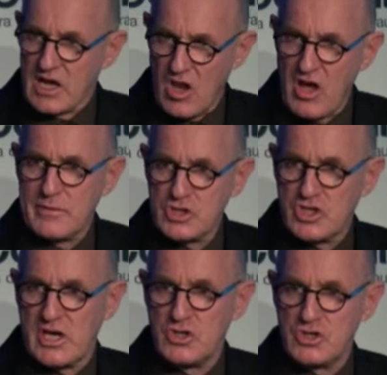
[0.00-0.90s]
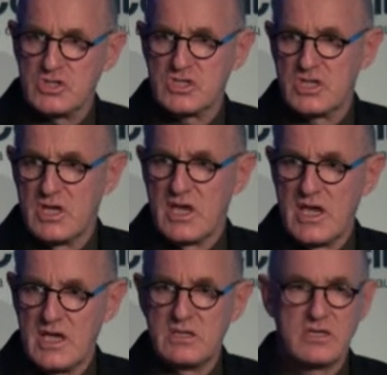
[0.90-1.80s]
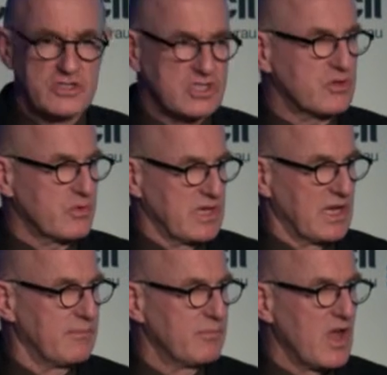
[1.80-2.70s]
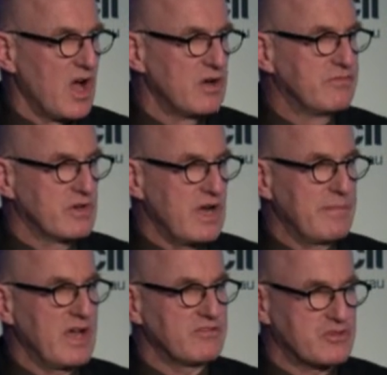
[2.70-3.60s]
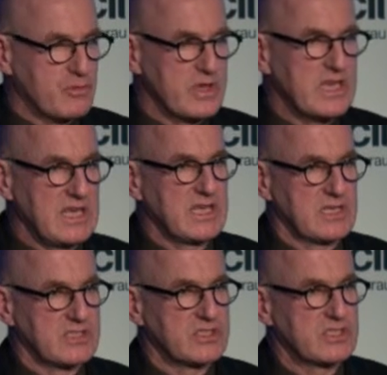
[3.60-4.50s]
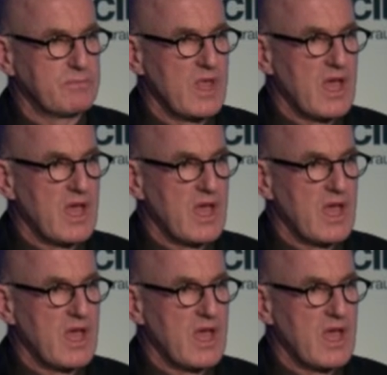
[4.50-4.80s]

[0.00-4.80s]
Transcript: climate changes in Syria over about 3 years.